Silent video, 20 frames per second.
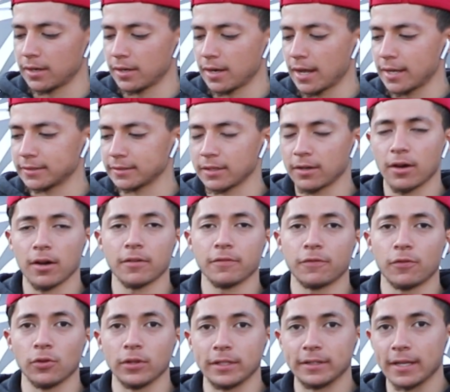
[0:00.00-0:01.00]
hasn't gone
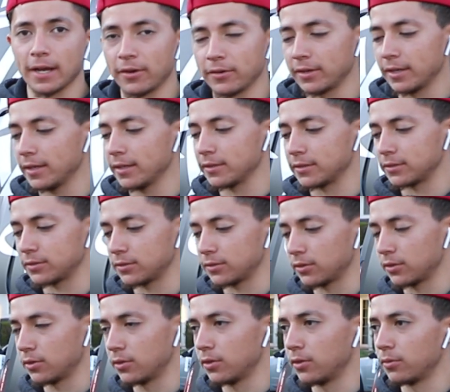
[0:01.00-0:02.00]
fully down yet,
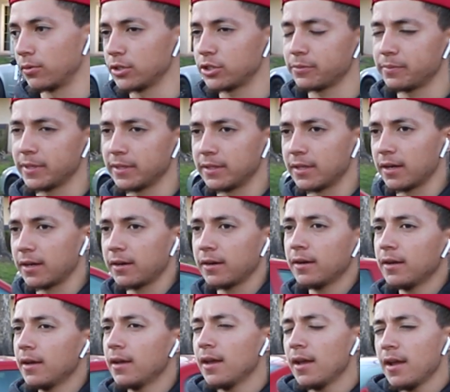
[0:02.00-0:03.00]
so we should be done